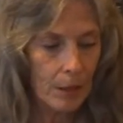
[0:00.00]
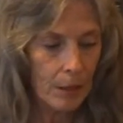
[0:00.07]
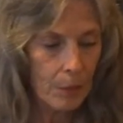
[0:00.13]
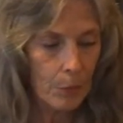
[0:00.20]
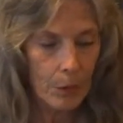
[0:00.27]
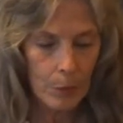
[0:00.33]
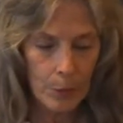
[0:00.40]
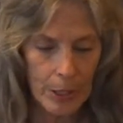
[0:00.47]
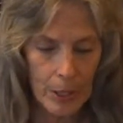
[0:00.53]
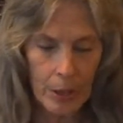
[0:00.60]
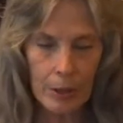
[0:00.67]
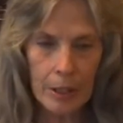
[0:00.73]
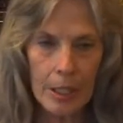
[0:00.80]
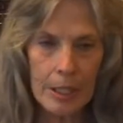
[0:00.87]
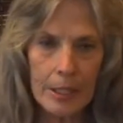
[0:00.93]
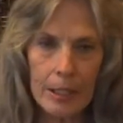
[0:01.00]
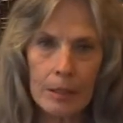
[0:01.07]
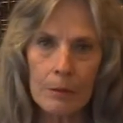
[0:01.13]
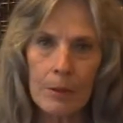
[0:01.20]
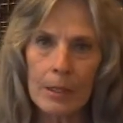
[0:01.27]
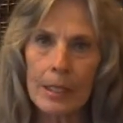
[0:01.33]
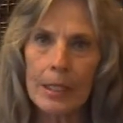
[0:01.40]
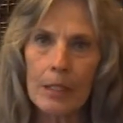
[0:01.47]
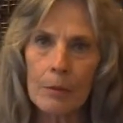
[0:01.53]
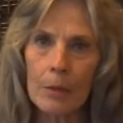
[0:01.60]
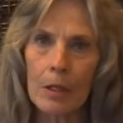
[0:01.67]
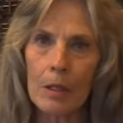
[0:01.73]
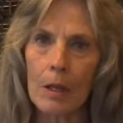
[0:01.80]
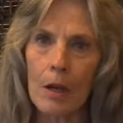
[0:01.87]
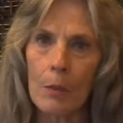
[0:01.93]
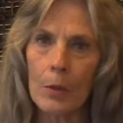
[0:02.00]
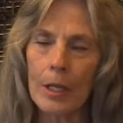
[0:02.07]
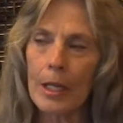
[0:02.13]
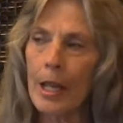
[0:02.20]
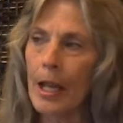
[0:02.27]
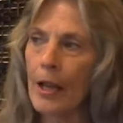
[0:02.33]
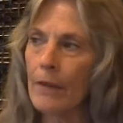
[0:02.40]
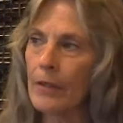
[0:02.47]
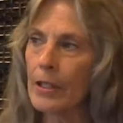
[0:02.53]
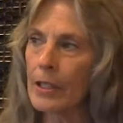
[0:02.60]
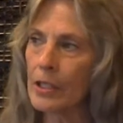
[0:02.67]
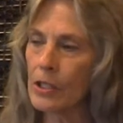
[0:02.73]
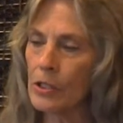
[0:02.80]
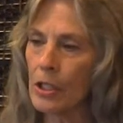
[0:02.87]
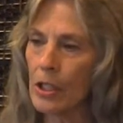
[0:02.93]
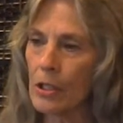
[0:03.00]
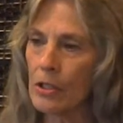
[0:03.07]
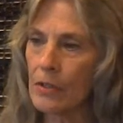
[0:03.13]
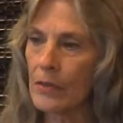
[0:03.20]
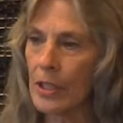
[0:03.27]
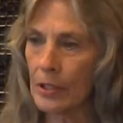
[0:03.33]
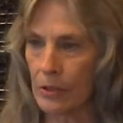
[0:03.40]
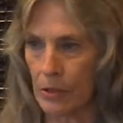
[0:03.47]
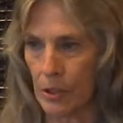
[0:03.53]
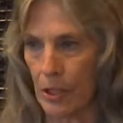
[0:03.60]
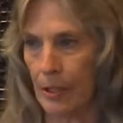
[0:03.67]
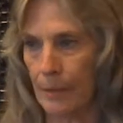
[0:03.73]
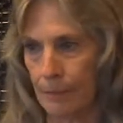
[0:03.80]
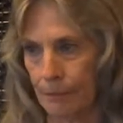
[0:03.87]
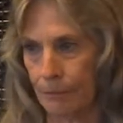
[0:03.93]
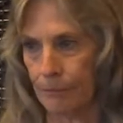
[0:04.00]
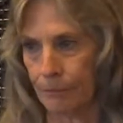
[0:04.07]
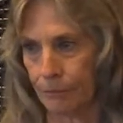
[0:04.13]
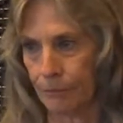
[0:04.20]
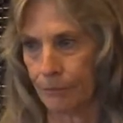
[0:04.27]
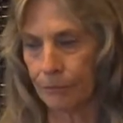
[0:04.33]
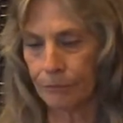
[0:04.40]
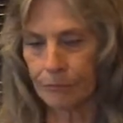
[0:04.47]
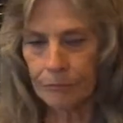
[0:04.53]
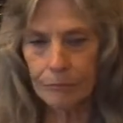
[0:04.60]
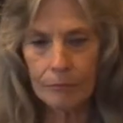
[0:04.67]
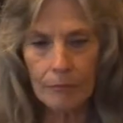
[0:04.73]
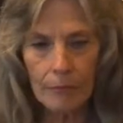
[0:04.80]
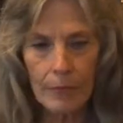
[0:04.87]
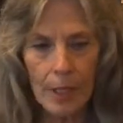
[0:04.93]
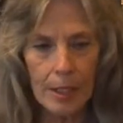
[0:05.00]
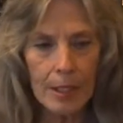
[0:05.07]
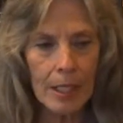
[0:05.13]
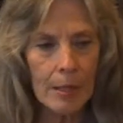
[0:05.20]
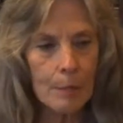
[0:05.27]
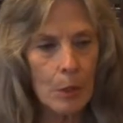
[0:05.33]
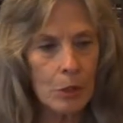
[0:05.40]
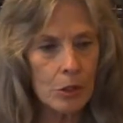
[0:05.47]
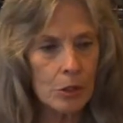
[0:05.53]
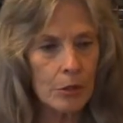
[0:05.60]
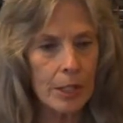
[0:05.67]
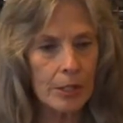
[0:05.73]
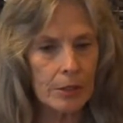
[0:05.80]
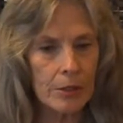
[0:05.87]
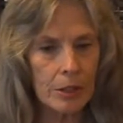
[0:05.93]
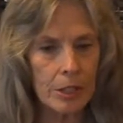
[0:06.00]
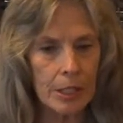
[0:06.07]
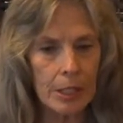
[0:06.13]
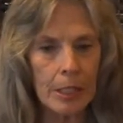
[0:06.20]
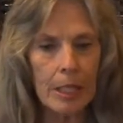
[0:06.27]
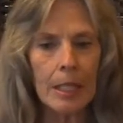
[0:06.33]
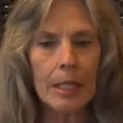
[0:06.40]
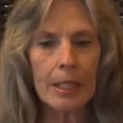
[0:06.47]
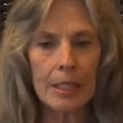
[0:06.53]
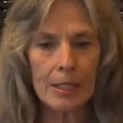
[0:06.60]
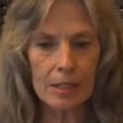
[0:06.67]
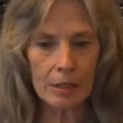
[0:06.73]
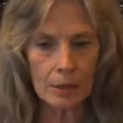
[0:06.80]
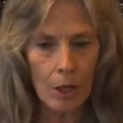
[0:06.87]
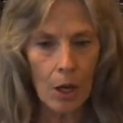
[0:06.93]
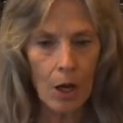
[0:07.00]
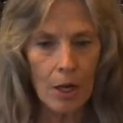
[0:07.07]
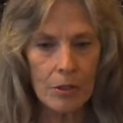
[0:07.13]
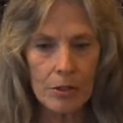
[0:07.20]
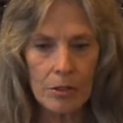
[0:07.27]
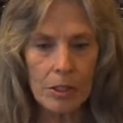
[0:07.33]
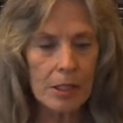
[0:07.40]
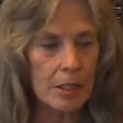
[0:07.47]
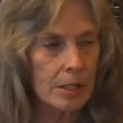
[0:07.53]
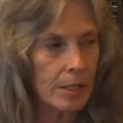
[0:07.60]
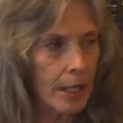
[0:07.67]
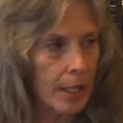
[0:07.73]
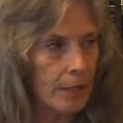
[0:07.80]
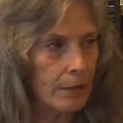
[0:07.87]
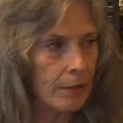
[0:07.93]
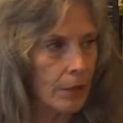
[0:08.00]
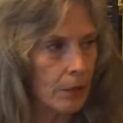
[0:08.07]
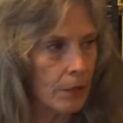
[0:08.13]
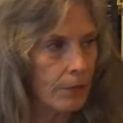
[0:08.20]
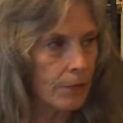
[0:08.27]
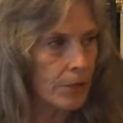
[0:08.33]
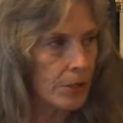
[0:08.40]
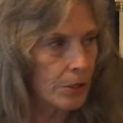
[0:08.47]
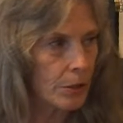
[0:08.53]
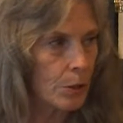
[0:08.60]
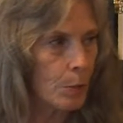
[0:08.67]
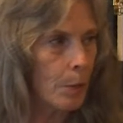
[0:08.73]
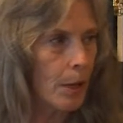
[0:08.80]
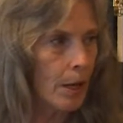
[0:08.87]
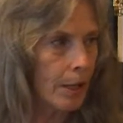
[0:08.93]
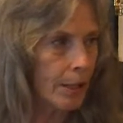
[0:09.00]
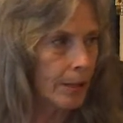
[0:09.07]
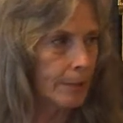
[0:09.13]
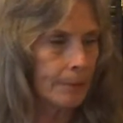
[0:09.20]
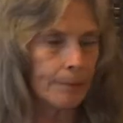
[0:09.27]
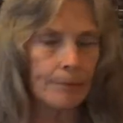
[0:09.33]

when we are connected with anyone, we have an exchange of energy. The emotional energy gets lodged inside of our own physical body.